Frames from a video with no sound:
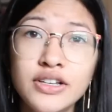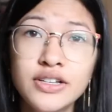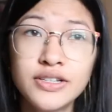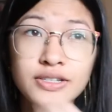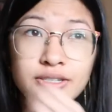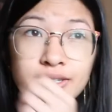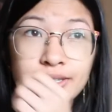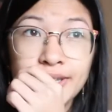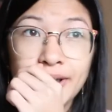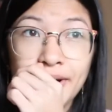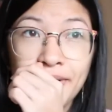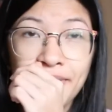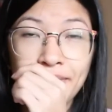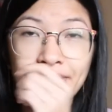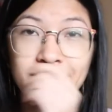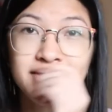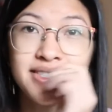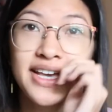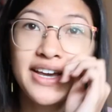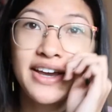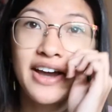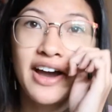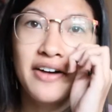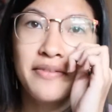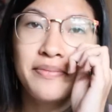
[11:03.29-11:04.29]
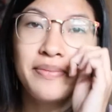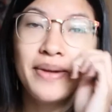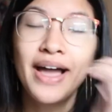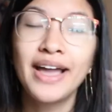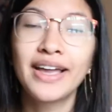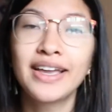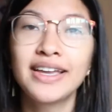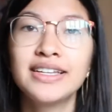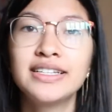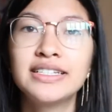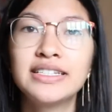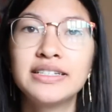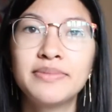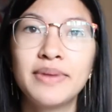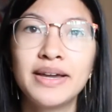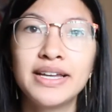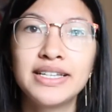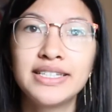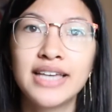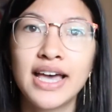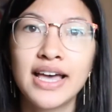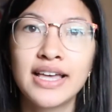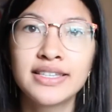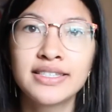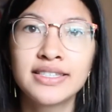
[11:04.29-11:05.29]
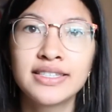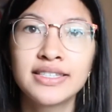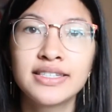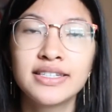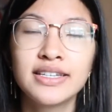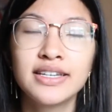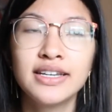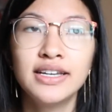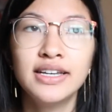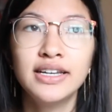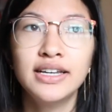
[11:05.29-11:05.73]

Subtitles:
So once I got back into my test,